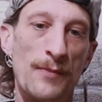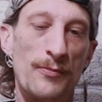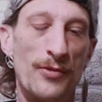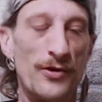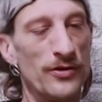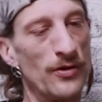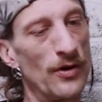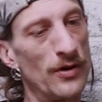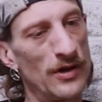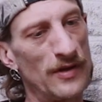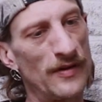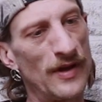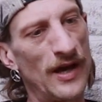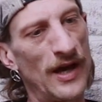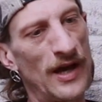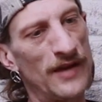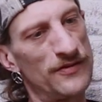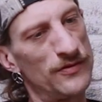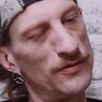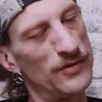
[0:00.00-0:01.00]
but not only
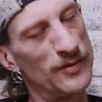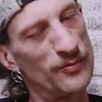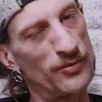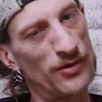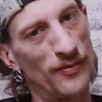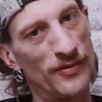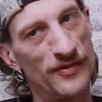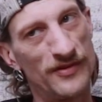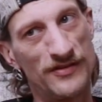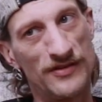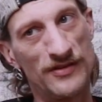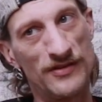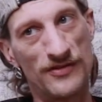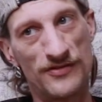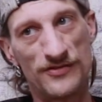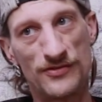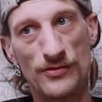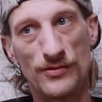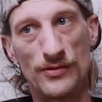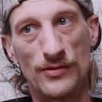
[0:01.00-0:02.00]
that, it has unique properties in the
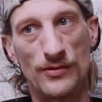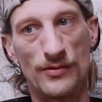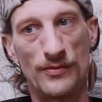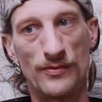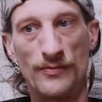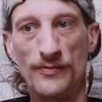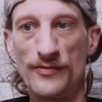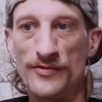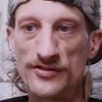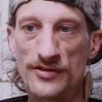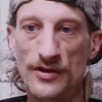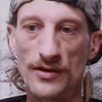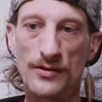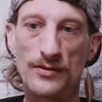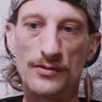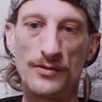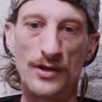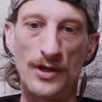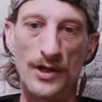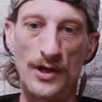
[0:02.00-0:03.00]
soil.
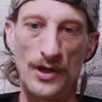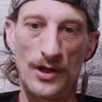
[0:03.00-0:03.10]
So